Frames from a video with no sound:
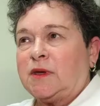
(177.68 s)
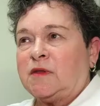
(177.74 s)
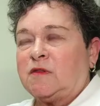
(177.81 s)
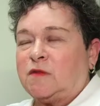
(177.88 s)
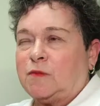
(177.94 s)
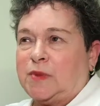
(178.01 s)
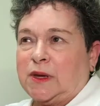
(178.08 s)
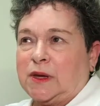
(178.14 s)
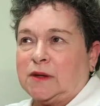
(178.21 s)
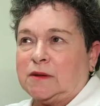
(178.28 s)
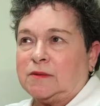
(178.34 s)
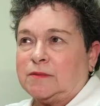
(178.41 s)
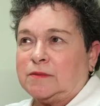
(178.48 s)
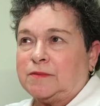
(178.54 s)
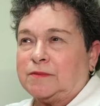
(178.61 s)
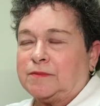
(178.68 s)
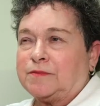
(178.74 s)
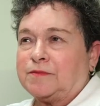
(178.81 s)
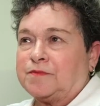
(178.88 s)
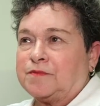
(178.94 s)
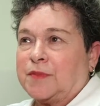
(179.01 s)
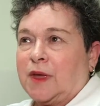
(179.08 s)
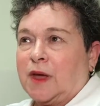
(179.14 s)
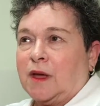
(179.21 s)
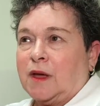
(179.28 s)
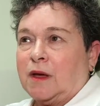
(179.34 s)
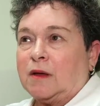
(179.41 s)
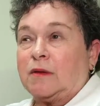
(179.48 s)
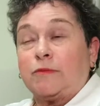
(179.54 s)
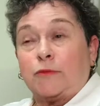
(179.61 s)
It's been
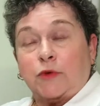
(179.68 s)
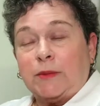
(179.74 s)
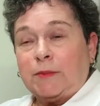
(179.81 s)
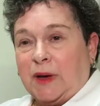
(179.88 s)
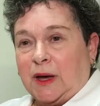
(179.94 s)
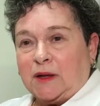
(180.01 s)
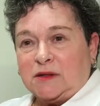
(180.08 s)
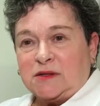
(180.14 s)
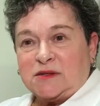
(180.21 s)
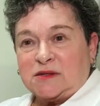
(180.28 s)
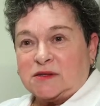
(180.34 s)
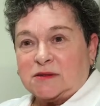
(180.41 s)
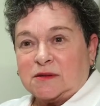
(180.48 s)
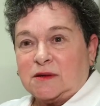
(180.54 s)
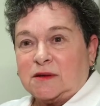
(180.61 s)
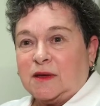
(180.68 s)
3 months,